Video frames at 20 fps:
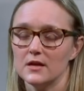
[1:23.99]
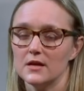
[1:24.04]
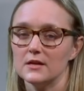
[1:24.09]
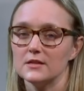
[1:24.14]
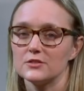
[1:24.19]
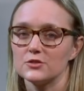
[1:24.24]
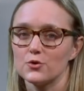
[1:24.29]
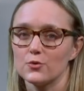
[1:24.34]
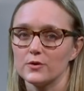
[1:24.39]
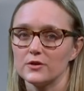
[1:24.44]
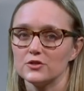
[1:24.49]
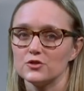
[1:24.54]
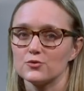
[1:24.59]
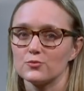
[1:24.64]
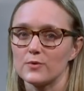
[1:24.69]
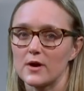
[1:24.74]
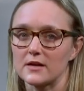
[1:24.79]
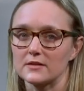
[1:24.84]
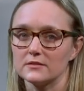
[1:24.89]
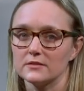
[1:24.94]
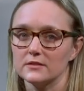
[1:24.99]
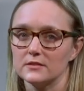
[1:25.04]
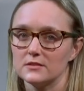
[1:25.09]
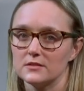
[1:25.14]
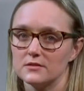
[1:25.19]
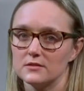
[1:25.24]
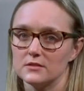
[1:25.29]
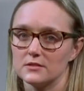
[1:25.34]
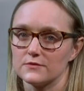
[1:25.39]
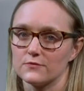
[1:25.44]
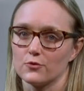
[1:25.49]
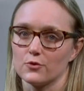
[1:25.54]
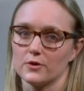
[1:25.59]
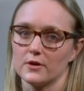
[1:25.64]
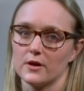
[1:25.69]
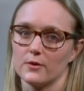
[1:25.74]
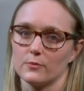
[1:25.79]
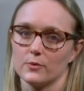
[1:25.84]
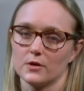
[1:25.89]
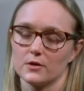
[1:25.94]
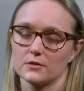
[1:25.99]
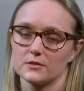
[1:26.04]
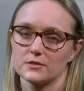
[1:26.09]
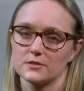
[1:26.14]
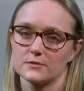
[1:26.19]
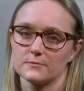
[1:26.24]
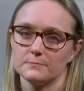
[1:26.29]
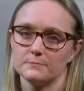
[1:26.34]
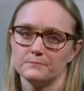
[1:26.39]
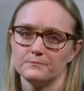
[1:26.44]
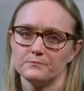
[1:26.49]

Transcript: is going directly to these four networks.